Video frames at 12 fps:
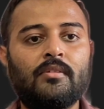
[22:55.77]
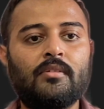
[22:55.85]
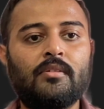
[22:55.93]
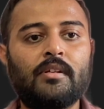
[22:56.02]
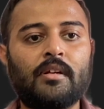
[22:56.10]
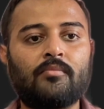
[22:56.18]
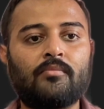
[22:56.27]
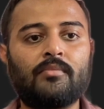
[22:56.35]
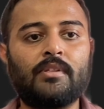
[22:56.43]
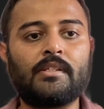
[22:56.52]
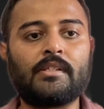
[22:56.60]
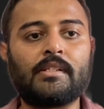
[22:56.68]
Yeah,
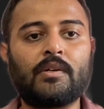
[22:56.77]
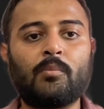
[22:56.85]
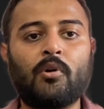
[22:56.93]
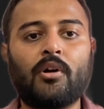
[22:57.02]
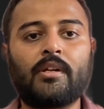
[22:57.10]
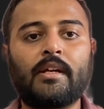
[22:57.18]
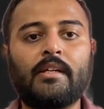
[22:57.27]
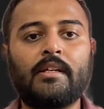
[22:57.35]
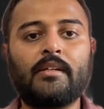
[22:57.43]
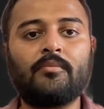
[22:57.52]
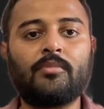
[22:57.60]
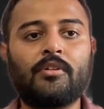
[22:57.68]
this is our bot
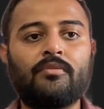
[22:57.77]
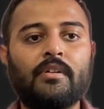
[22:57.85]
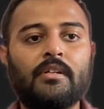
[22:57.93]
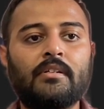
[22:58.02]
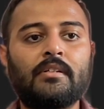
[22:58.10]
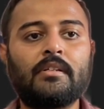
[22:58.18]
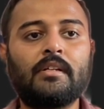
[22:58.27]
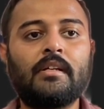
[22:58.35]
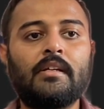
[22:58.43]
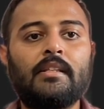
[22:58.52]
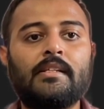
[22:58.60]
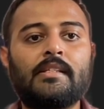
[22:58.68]
ID. Perfect.
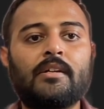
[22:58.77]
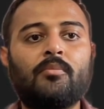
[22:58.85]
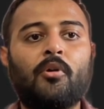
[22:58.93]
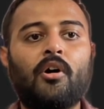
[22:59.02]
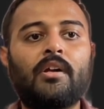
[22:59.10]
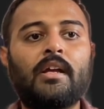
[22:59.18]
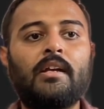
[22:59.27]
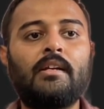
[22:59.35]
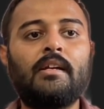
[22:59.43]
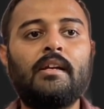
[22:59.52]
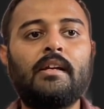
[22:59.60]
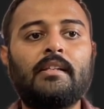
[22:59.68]
This is our bot
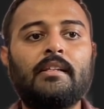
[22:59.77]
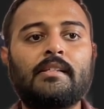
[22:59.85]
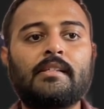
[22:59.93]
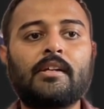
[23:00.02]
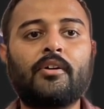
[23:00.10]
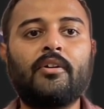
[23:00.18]
ID and this is our